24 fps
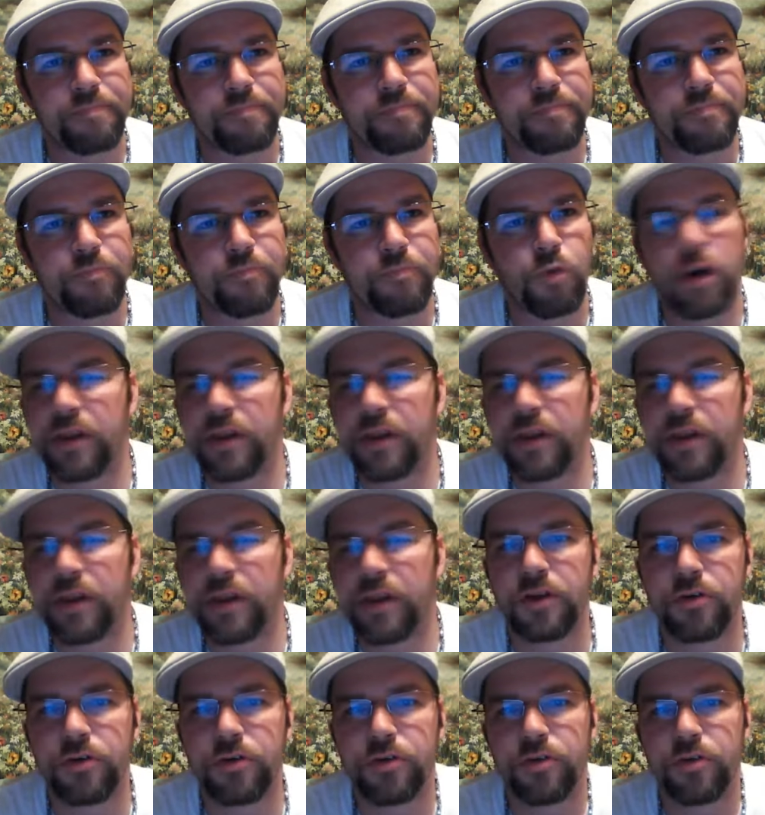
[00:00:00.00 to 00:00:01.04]
what are they going
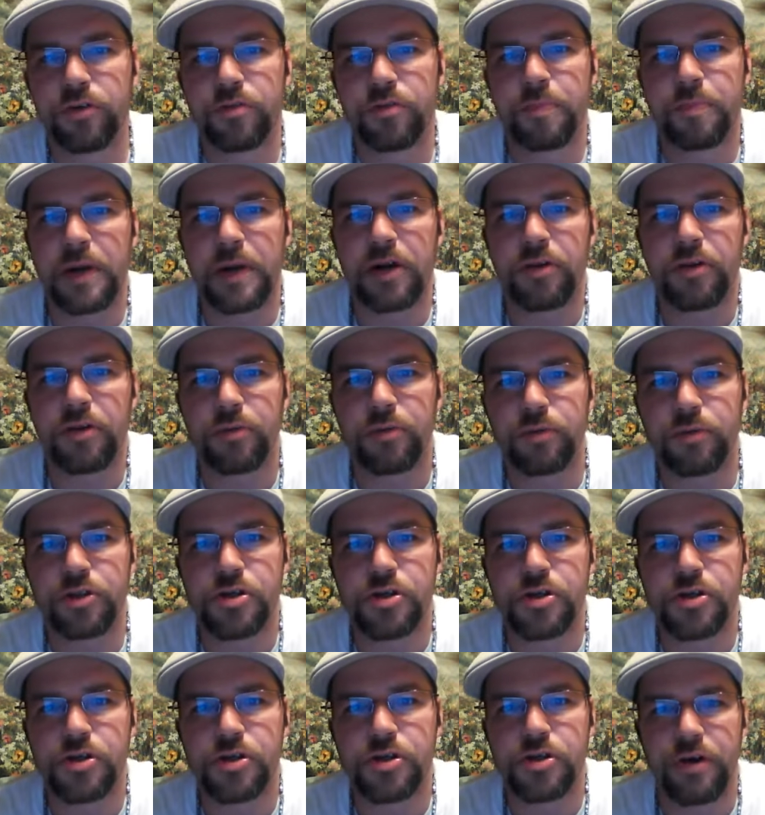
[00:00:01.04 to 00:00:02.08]
to do that's better than what
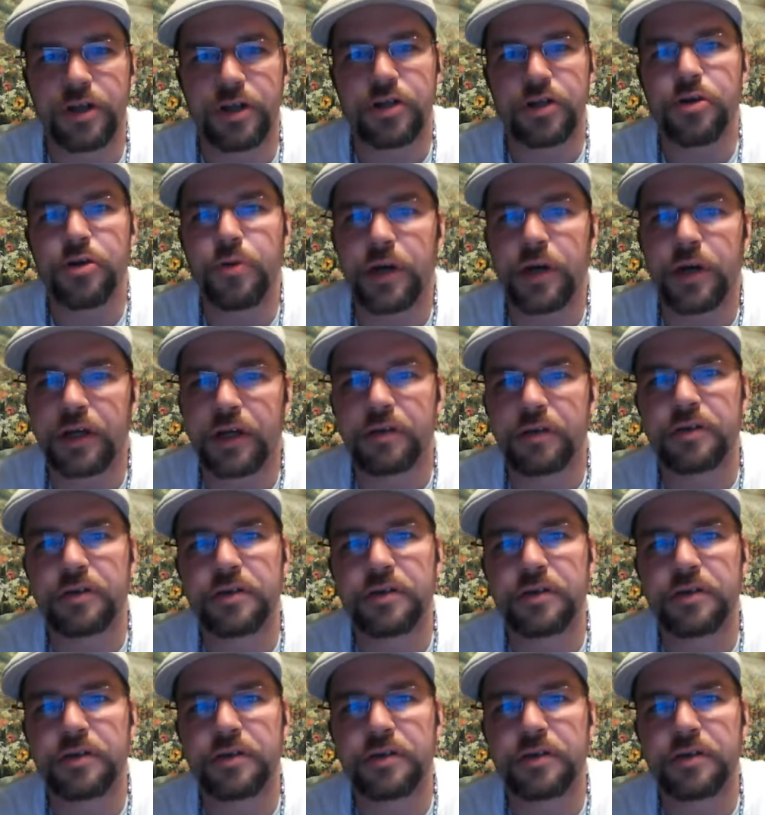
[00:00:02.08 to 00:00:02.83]
you're already doing?